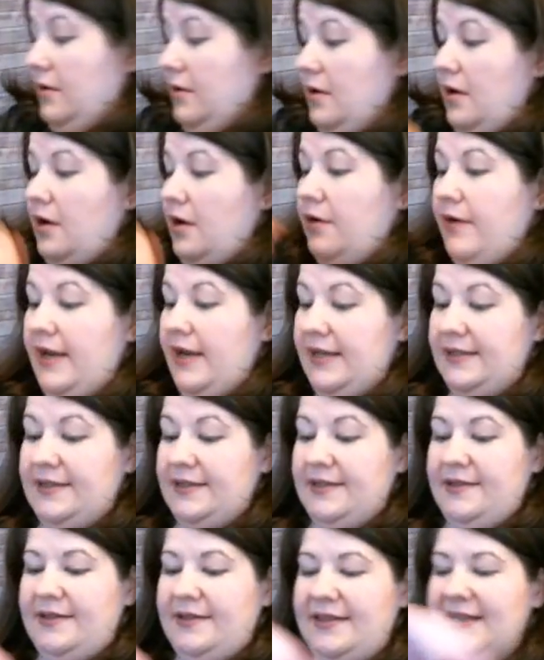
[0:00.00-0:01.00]
All right.
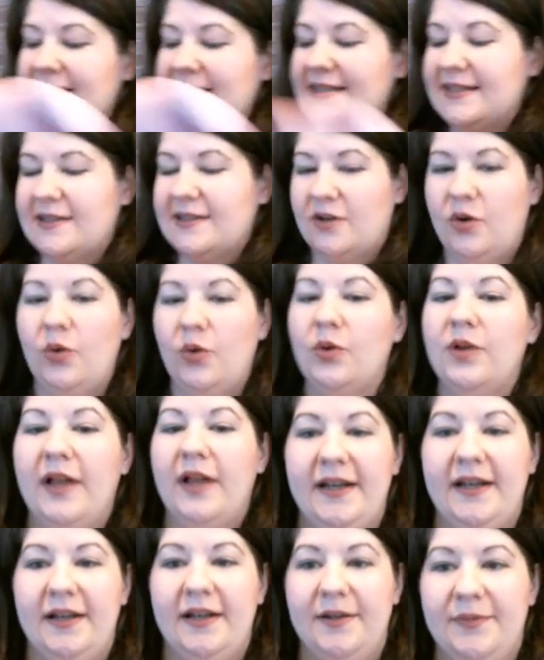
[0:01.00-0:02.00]
This is a cool
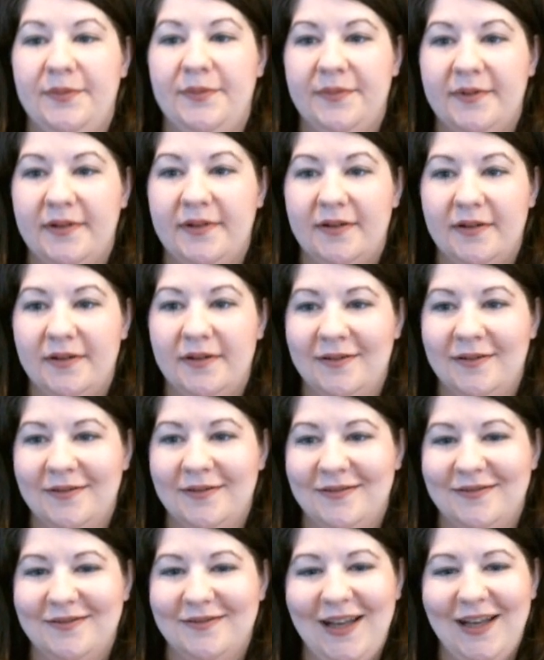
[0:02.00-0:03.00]
item.
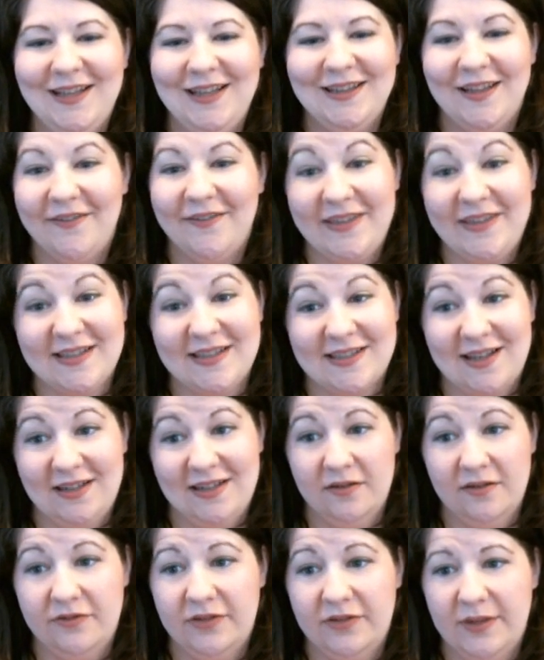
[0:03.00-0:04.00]
I love these kind
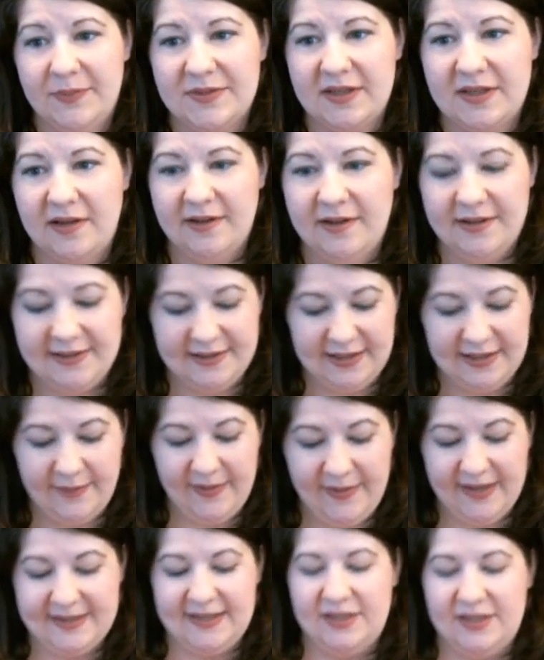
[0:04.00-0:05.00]
of flips, honestly,
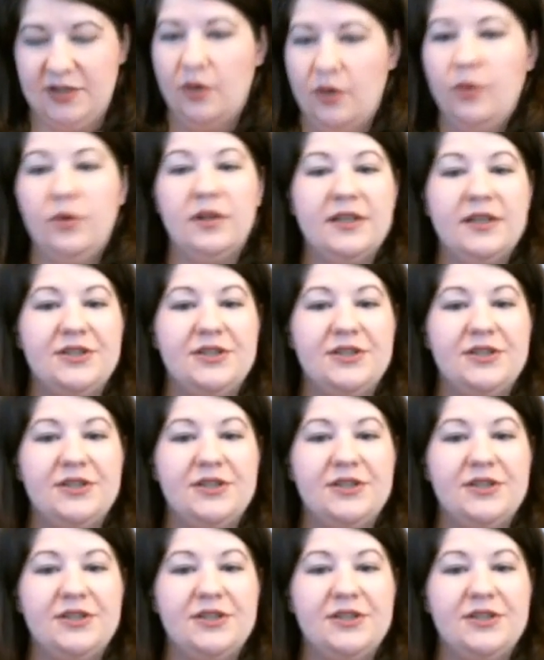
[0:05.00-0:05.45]
because I totally